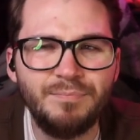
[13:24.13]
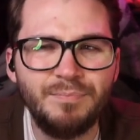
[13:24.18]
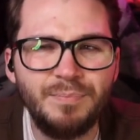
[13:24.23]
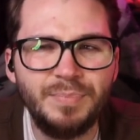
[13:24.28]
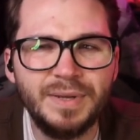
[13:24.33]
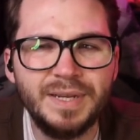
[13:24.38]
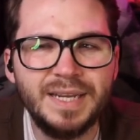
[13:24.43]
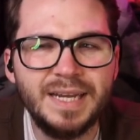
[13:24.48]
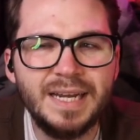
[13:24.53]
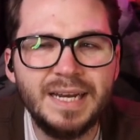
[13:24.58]

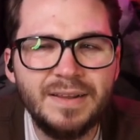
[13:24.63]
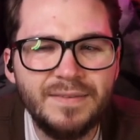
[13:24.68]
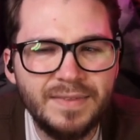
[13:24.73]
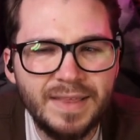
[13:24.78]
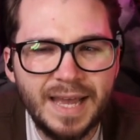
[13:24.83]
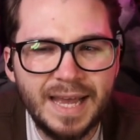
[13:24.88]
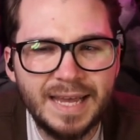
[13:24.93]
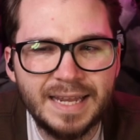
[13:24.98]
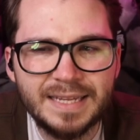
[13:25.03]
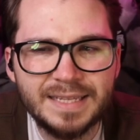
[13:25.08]
But none of
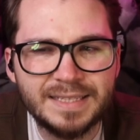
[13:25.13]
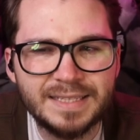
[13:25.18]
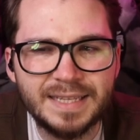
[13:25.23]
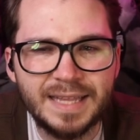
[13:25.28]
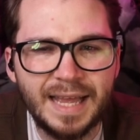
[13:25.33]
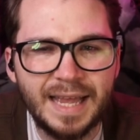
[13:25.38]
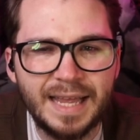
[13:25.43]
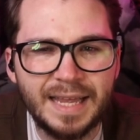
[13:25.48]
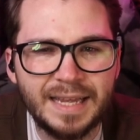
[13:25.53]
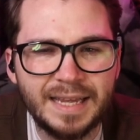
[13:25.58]
that is
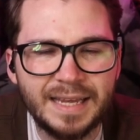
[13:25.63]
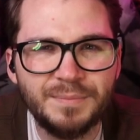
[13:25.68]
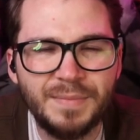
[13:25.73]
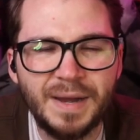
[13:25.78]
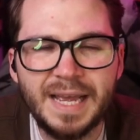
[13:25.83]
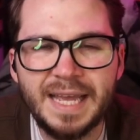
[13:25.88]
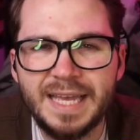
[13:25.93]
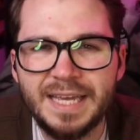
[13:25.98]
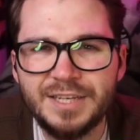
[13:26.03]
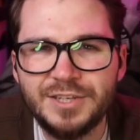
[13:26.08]
like,
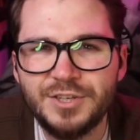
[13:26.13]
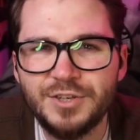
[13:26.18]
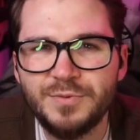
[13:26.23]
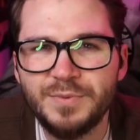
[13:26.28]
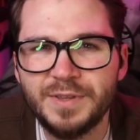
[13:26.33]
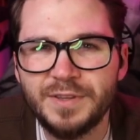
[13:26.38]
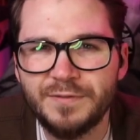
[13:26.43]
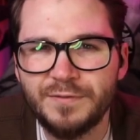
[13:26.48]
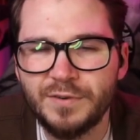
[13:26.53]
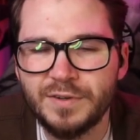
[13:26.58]
my issue
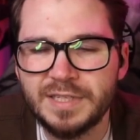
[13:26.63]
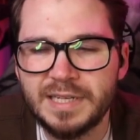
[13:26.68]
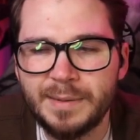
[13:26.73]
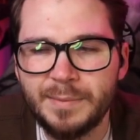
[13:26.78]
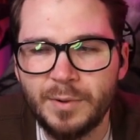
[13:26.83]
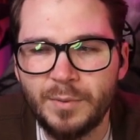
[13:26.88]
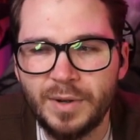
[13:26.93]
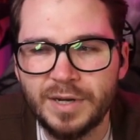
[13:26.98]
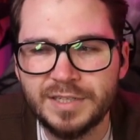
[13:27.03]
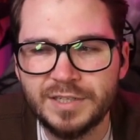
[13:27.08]
with the first time
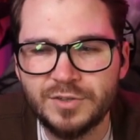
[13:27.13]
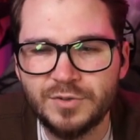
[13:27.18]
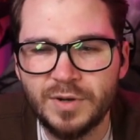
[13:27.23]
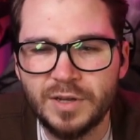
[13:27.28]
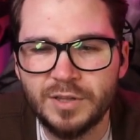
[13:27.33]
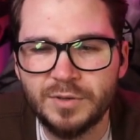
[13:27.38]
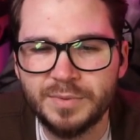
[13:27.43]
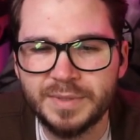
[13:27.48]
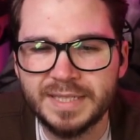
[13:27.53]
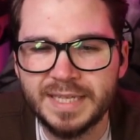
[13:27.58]
I watched the
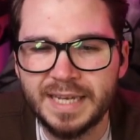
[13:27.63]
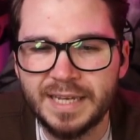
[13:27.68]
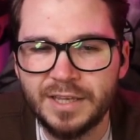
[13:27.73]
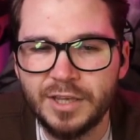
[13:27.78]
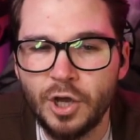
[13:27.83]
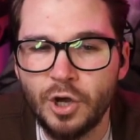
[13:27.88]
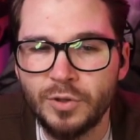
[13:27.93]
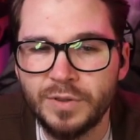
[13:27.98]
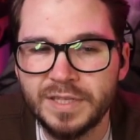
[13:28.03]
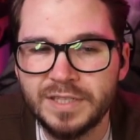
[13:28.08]
trailer was like,
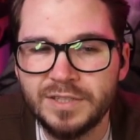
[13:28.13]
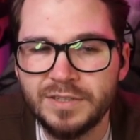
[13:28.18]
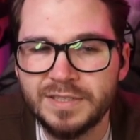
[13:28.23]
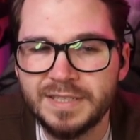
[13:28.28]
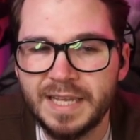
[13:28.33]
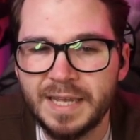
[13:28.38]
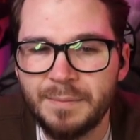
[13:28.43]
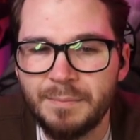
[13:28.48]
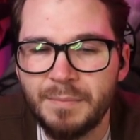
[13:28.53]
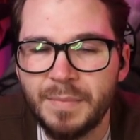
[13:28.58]
yo, this looks
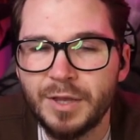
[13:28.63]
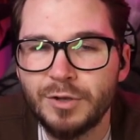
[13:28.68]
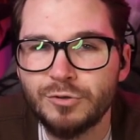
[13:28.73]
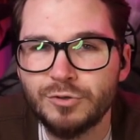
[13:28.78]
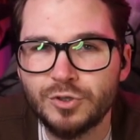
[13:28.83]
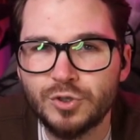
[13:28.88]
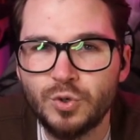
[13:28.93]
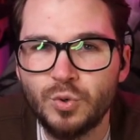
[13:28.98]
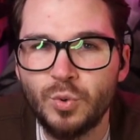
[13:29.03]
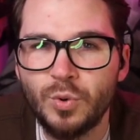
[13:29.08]
like middle
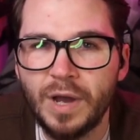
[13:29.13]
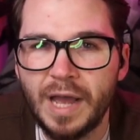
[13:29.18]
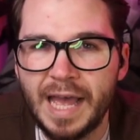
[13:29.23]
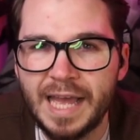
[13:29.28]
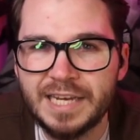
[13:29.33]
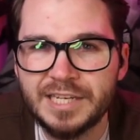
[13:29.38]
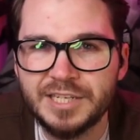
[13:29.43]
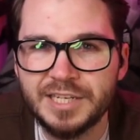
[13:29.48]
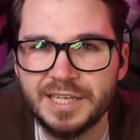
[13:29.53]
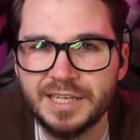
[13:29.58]
school
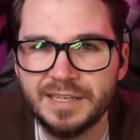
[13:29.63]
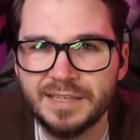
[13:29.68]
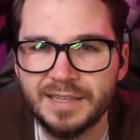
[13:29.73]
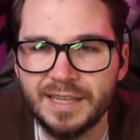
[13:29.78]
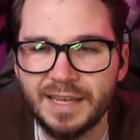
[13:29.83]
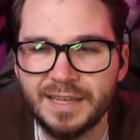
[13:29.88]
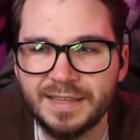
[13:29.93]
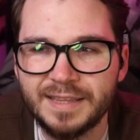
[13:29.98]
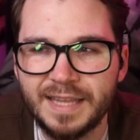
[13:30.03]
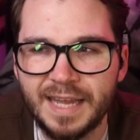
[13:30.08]
ecchi.
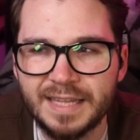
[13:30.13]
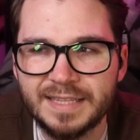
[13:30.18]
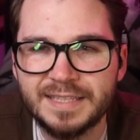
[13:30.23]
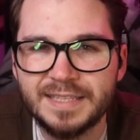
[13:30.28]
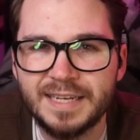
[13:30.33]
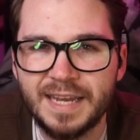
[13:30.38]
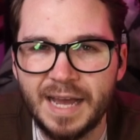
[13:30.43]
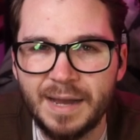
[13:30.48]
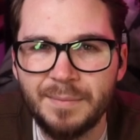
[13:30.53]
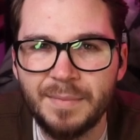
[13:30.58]
Like, that's
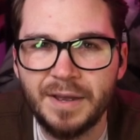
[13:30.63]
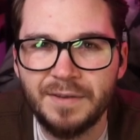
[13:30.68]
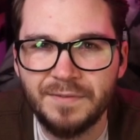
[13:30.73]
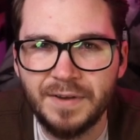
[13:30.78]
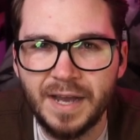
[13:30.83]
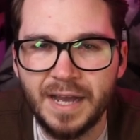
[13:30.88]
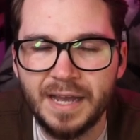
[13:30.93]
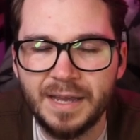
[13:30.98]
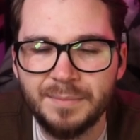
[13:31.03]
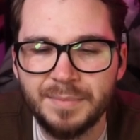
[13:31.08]
not my
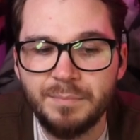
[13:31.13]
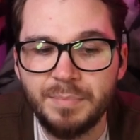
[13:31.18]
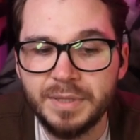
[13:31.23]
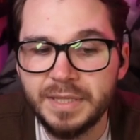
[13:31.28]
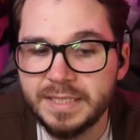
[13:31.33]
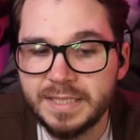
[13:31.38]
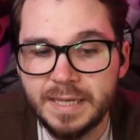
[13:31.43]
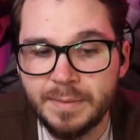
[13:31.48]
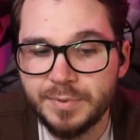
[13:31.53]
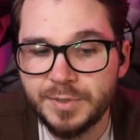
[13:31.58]
vibe. But
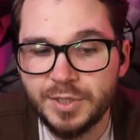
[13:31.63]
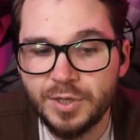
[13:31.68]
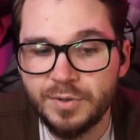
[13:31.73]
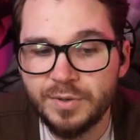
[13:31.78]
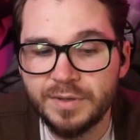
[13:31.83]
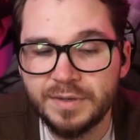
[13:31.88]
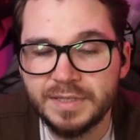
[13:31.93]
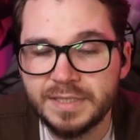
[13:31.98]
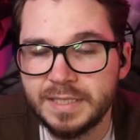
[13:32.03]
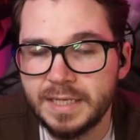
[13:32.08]
this
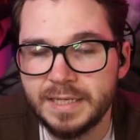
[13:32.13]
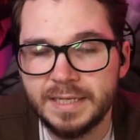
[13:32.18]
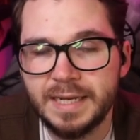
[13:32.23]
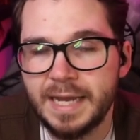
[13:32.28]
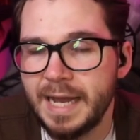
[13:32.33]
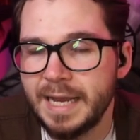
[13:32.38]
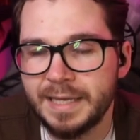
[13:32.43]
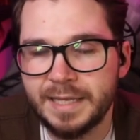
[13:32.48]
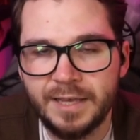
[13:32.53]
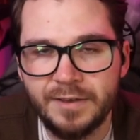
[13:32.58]
episode did
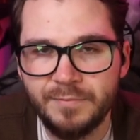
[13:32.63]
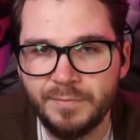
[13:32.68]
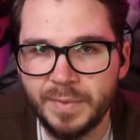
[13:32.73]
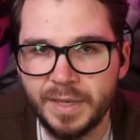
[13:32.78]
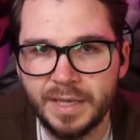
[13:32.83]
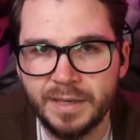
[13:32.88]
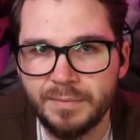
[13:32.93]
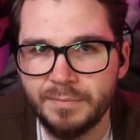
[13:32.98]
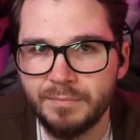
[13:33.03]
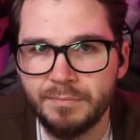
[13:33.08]
not give
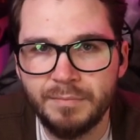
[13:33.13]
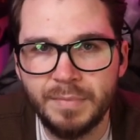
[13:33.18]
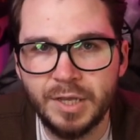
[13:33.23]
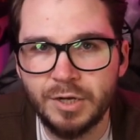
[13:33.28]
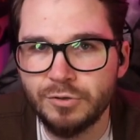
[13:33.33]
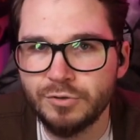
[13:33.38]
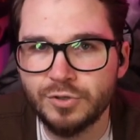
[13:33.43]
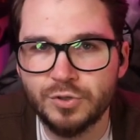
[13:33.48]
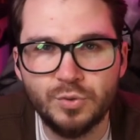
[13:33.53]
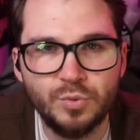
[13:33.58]
me
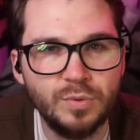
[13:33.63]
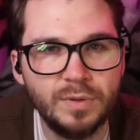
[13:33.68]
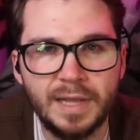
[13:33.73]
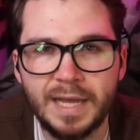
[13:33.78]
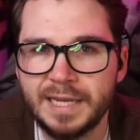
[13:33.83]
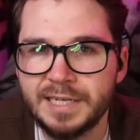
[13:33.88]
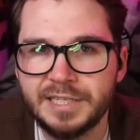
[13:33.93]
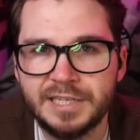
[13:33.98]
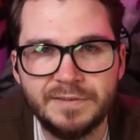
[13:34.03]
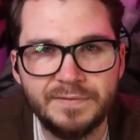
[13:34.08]
middle school
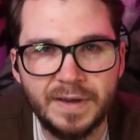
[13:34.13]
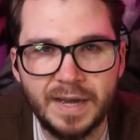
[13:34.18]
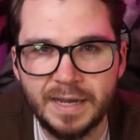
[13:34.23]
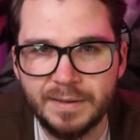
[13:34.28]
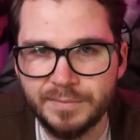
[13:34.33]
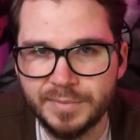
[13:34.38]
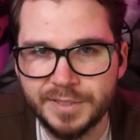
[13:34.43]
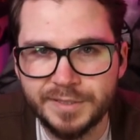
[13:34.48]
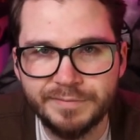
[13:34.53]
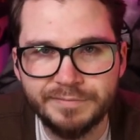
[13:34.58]
ecchi
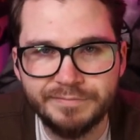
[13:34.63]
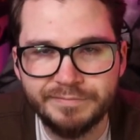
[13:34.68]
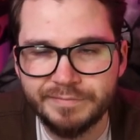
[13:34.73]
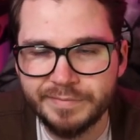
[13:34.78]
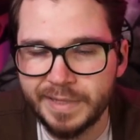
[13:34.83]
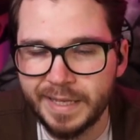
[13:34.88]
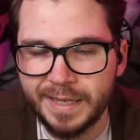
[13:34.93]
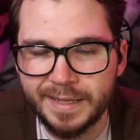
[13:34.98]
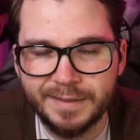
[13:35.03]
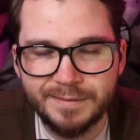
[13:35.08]
vibes,
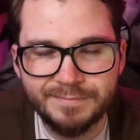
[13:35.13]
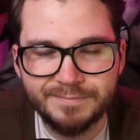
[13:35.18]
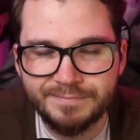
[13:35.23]
like,